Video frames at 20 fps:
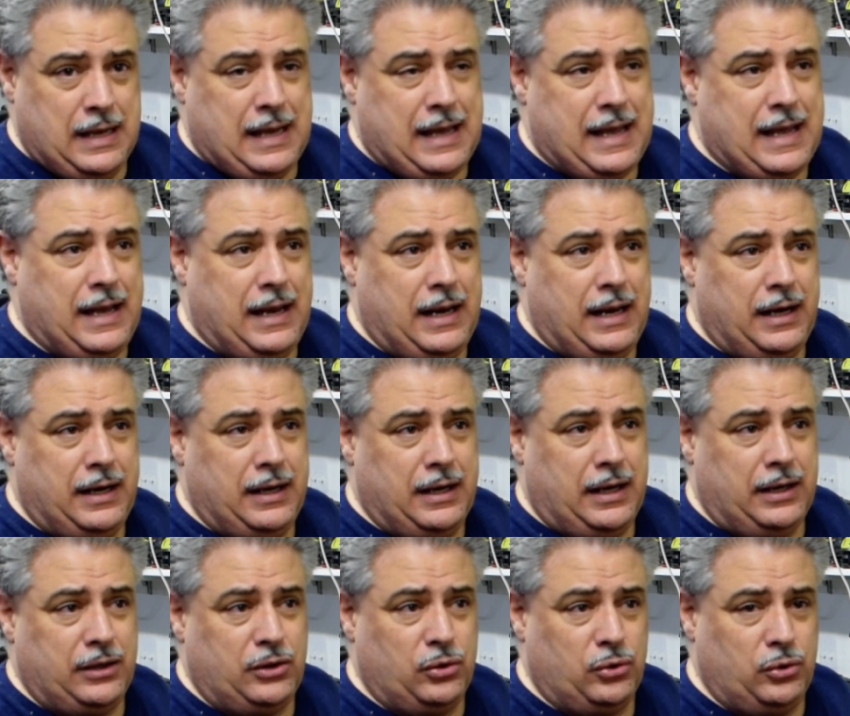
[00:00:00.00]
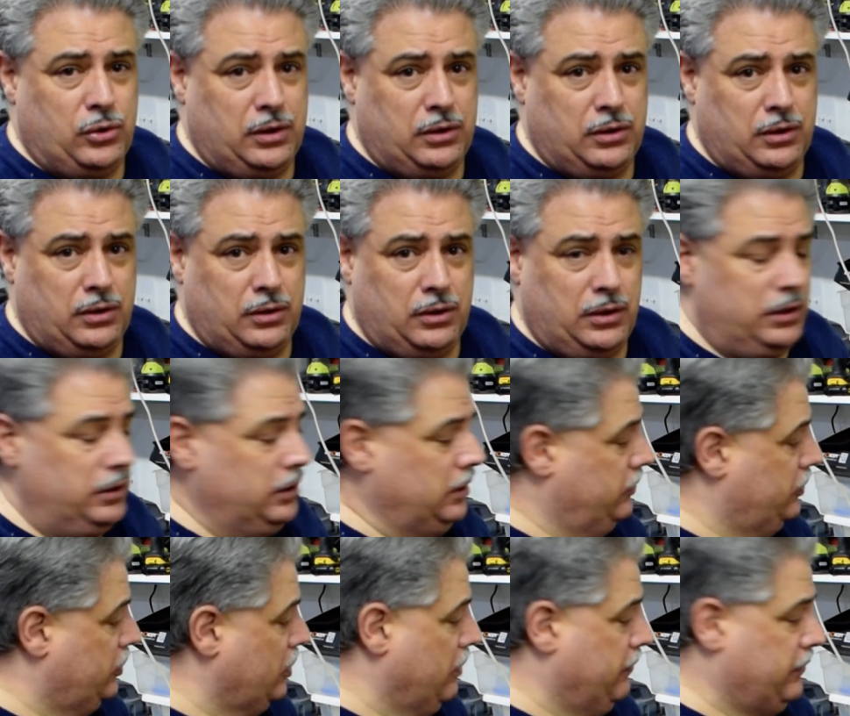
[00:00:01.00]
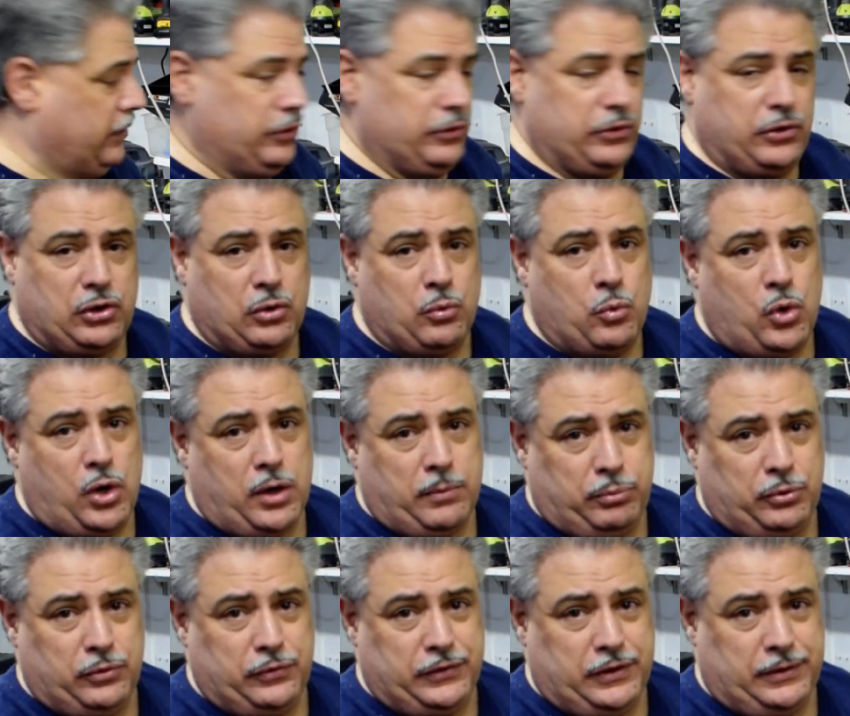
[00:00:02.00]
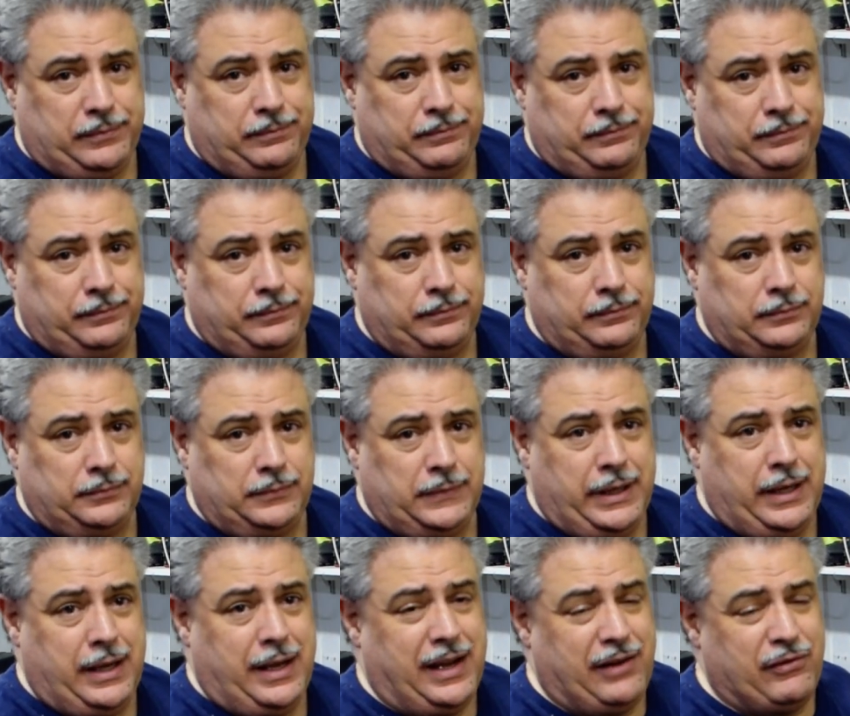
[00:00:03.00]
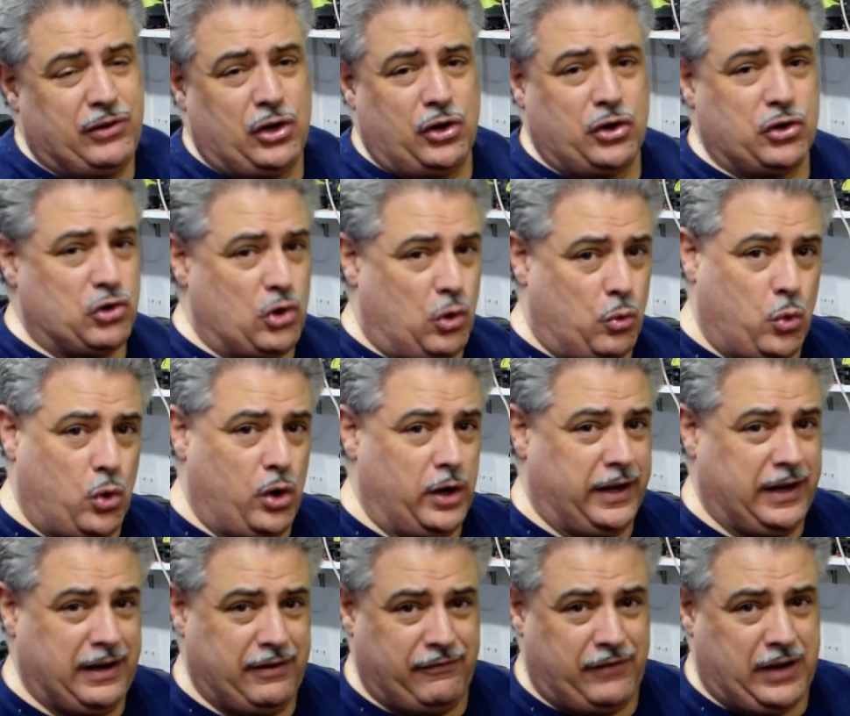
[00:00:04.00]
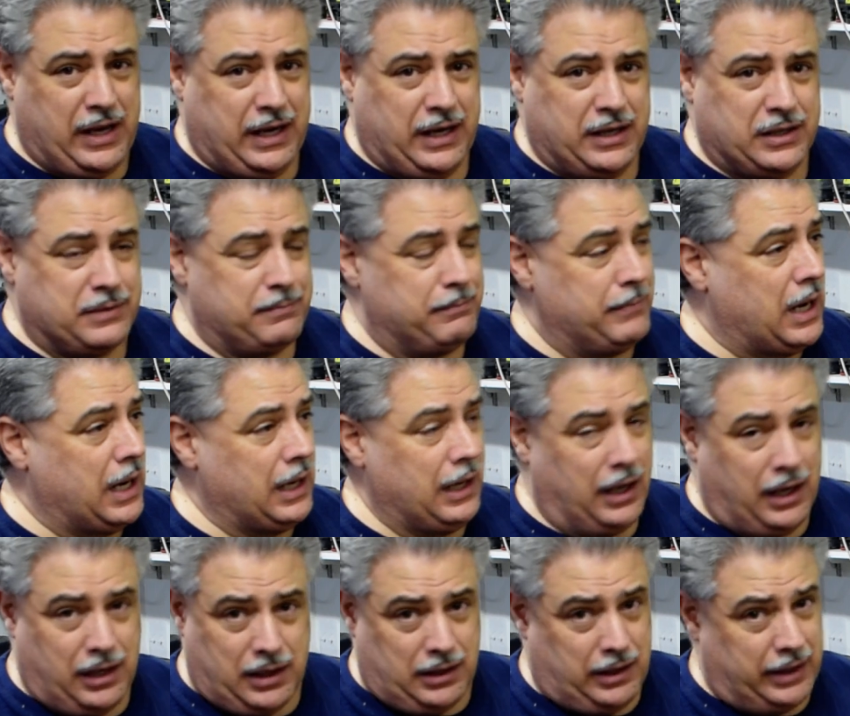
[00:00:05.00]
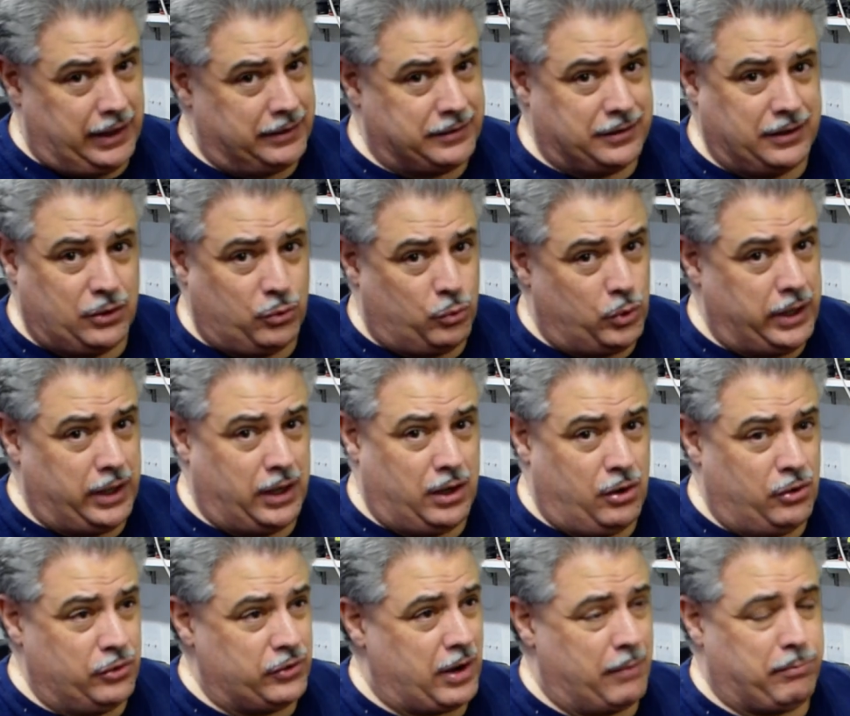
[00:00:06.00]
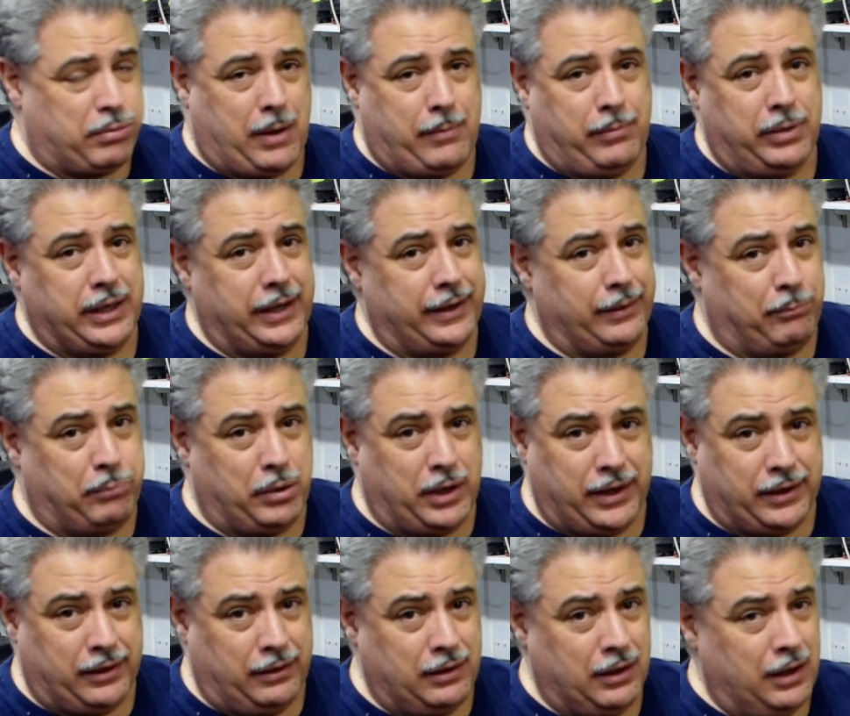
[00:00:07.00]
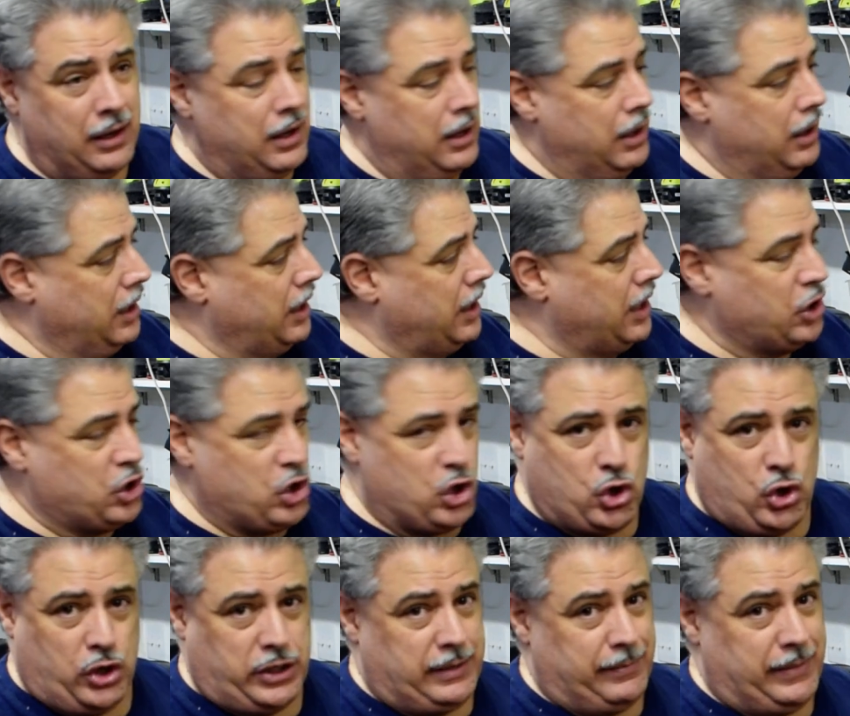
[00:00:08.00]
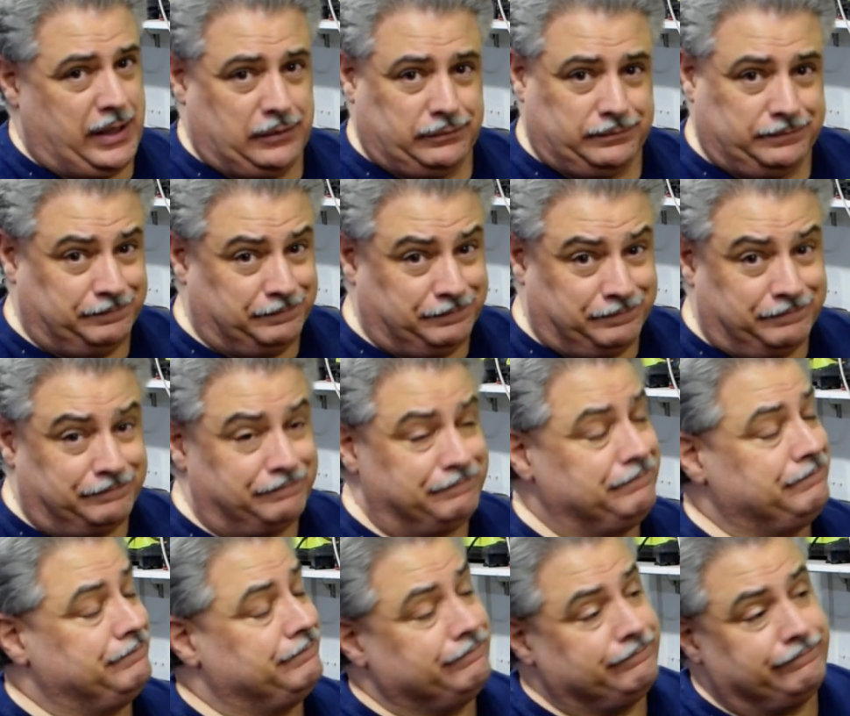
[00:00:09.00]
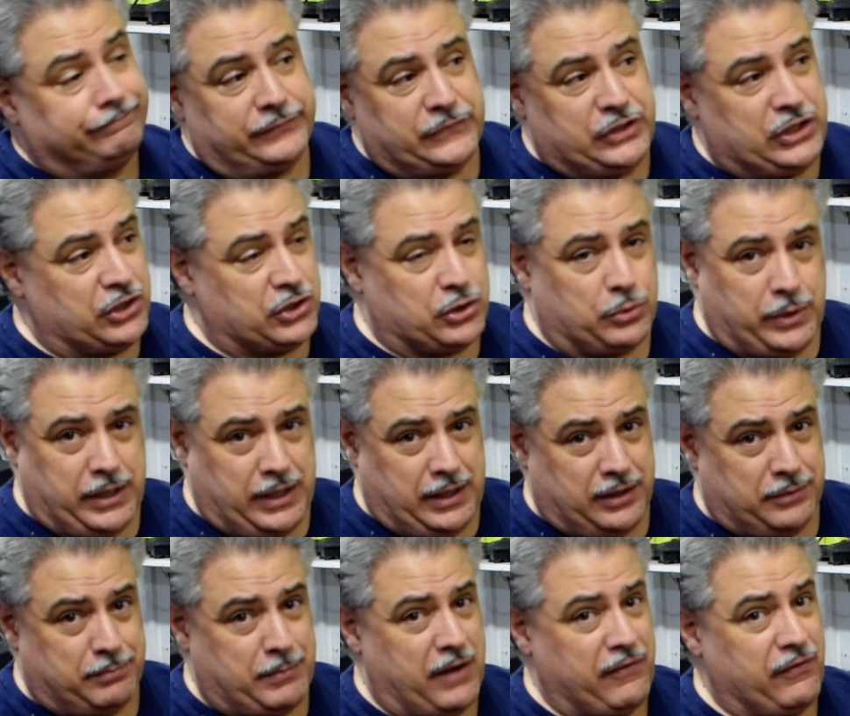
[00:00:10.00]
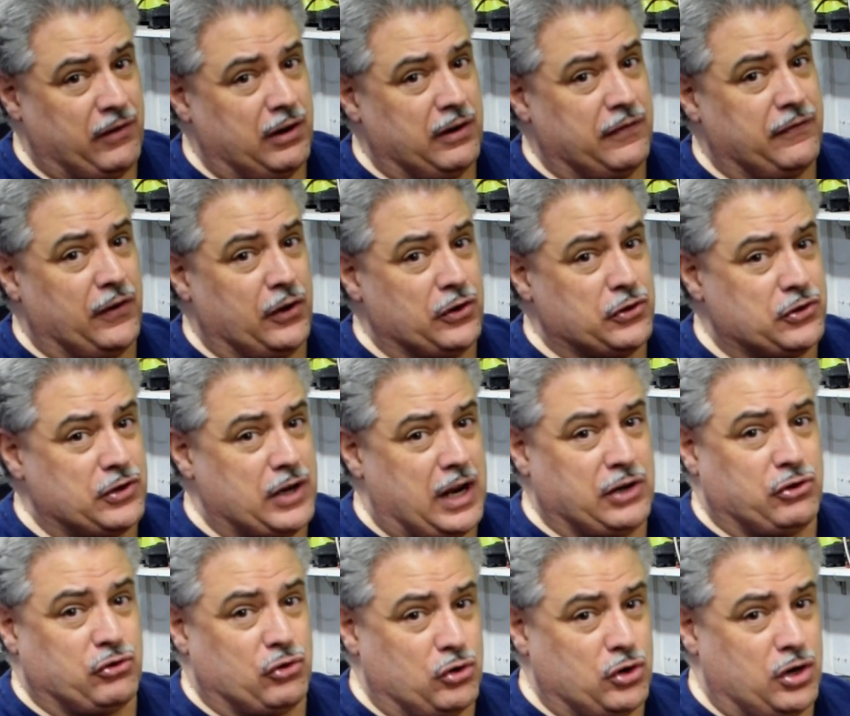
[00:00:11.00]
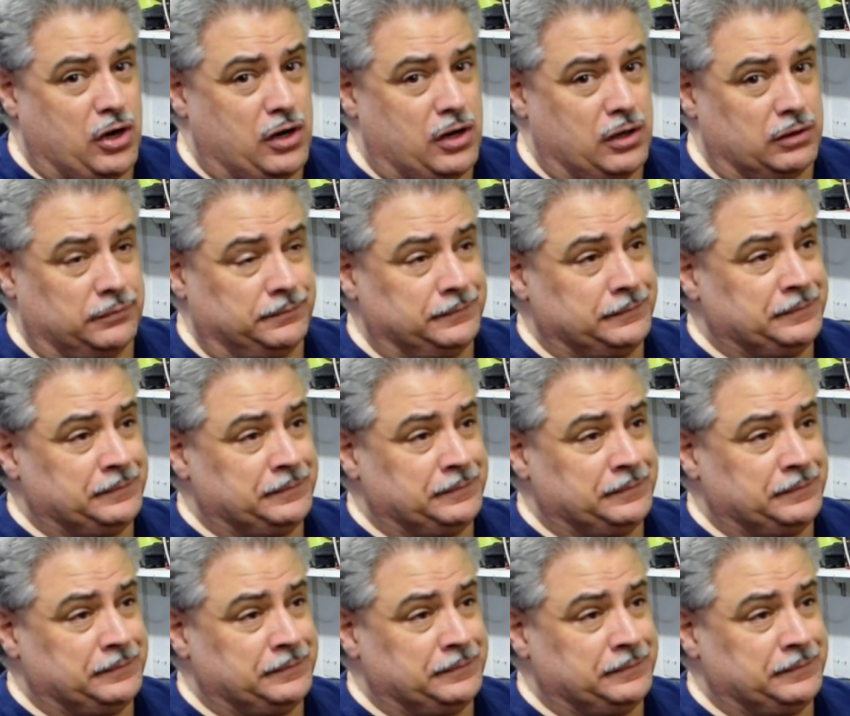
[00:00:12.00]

and I do the servos to waterproof them. Even though there's no water here in Vegas, my luck, like I said, the way it goes, I'll probably hit a puddle and short them out. Just the way it is. My very first nitro car,